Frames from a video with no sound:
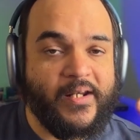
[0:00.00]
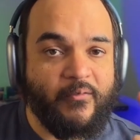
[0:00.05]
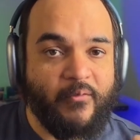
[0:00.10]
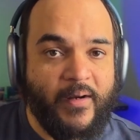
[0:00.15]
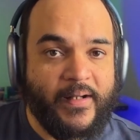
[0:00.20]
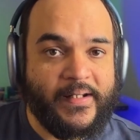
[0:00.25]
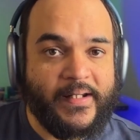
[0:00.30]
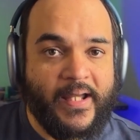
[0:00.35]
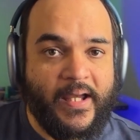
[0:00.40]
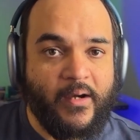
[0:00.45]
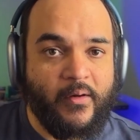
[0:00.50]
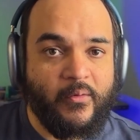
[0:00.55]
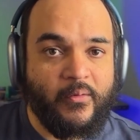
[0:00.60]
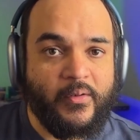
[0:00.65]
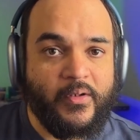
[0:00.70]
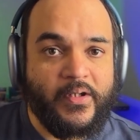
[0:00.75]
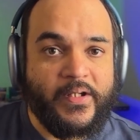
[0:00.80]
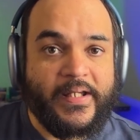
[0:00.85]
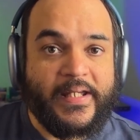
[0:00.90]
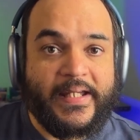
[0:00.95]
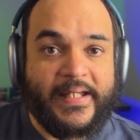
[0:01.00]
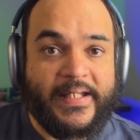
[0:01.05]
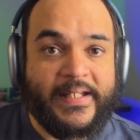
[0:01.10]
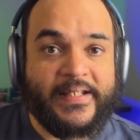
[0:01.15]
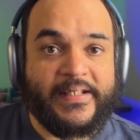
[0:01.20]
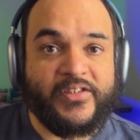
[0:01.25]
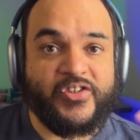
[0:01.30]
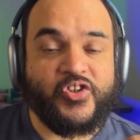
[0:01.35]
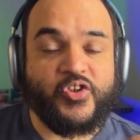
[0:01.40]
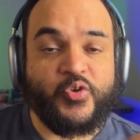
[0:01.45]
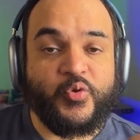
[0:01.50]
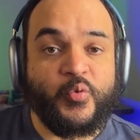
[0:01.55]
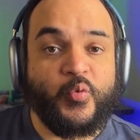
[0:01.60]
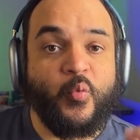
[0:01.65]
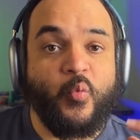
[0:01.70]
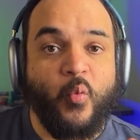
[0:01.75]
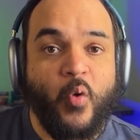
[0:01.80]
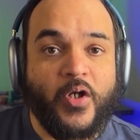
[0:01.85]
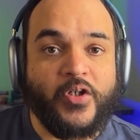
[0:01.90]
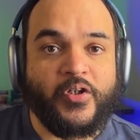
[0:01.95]
right now is through
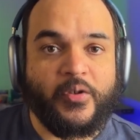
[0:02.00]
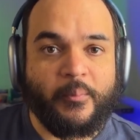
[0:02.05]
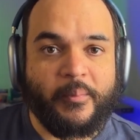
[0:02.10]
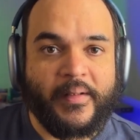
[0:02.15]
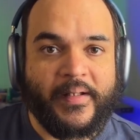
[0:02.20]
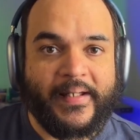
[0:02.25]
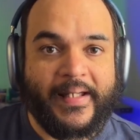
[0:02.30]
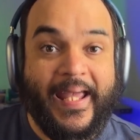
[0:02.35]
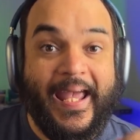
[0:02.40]
Wonderpick,